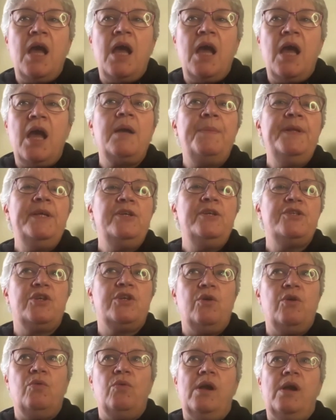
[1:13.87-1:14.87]
A couple of years
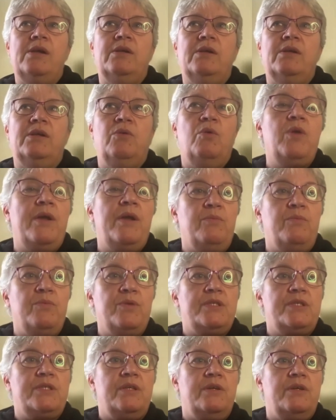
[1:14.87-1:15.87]
ago, it
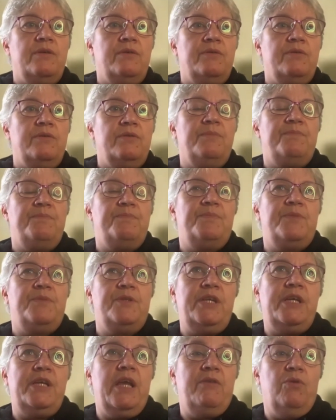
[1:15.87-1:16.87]
was the
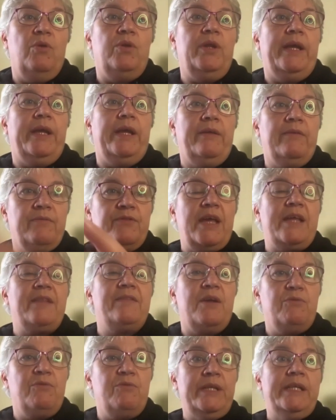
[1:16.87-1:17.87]
J.K. Rowling thing
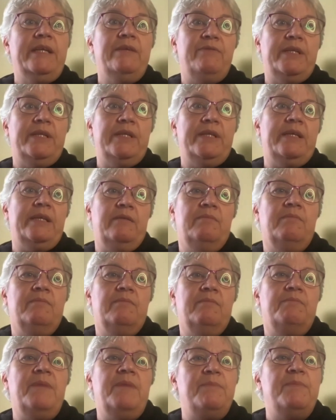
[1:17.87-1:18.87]
that really, really
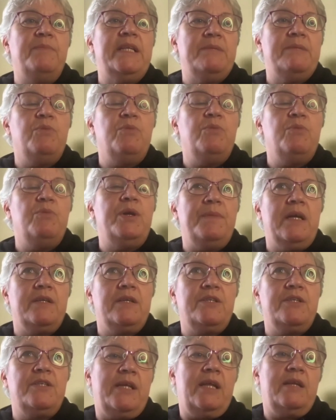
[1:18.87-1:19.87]
made me
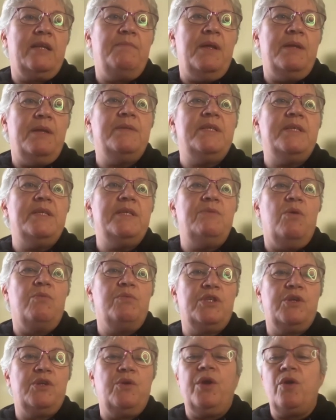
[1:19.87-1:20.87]
understand, made me see what
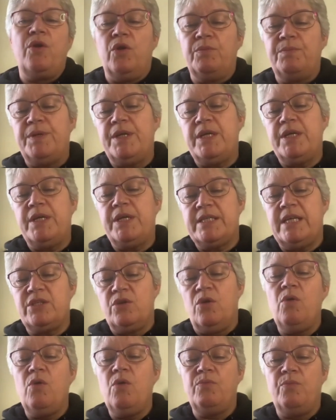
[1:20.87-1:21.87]
was going on, because I
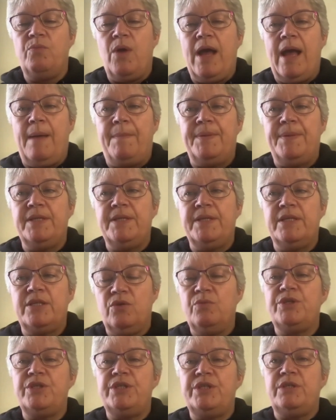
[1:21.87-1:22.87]
saw what happened. I
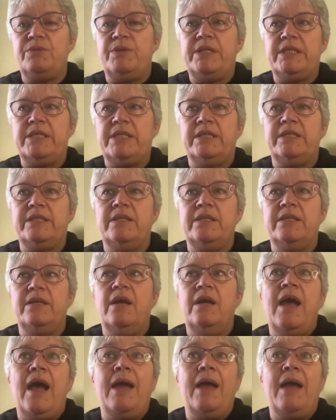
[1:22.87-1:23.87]
saw what she tweeted.
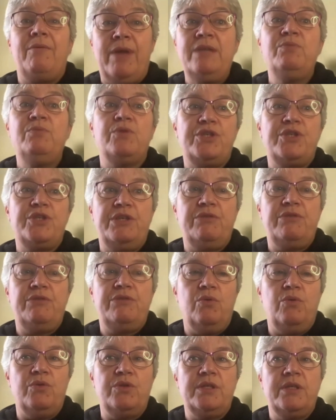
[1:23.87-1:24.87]
I read what she
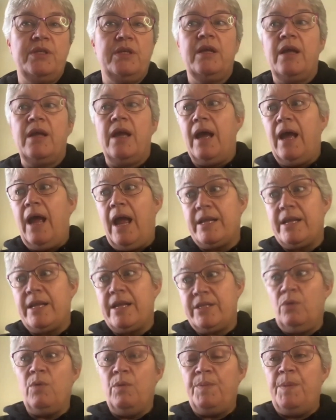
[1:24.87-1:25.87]
wrote. I
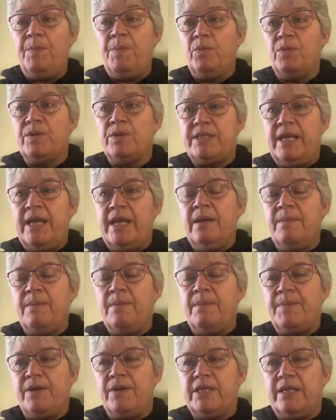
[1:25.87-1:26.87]
saw what people were saying
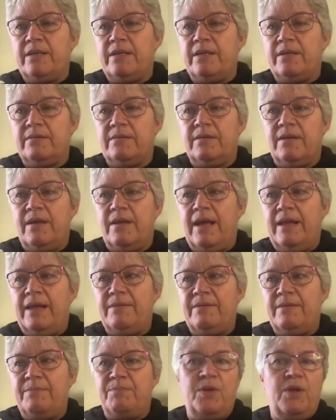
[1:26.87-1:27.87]
about it,
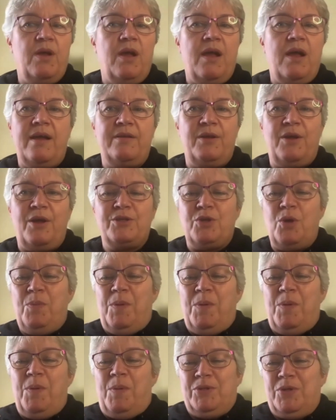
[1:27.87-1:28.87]
and I saw
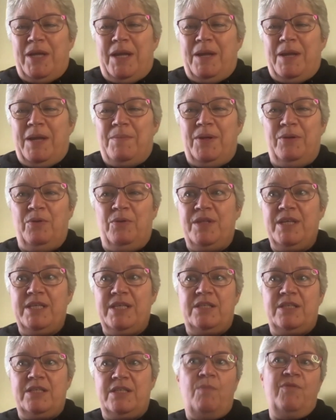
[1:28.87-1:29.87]
people talking about,
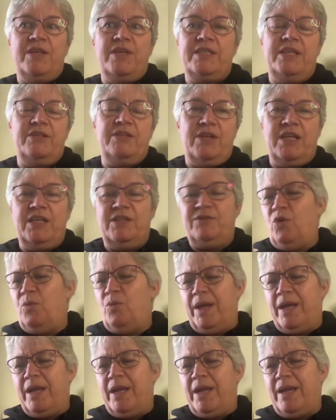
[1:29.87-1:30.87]
this is obviously
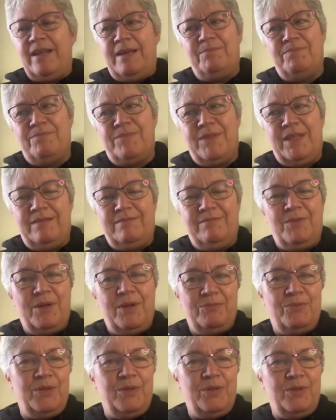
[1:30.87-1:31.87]
transphobic, and I think,
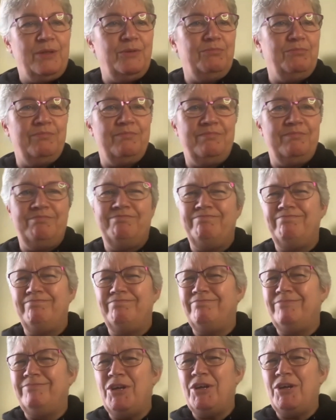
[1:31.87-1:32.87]
well
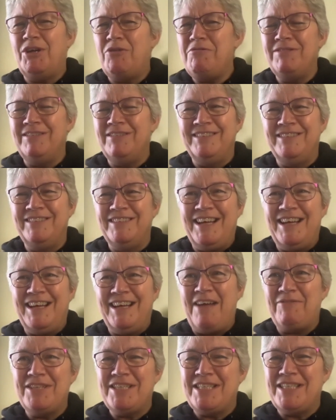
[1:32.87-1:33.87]
no, I
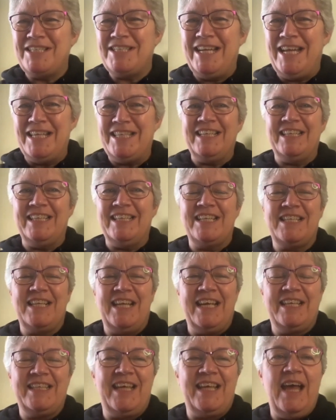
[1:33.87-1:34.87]
haven't seen anything that's
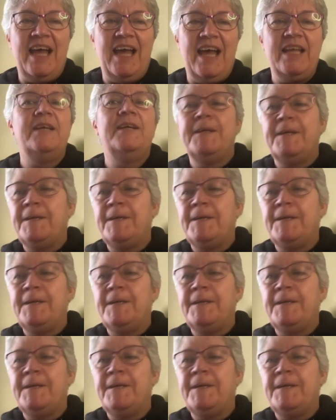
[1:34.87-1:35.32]
like that.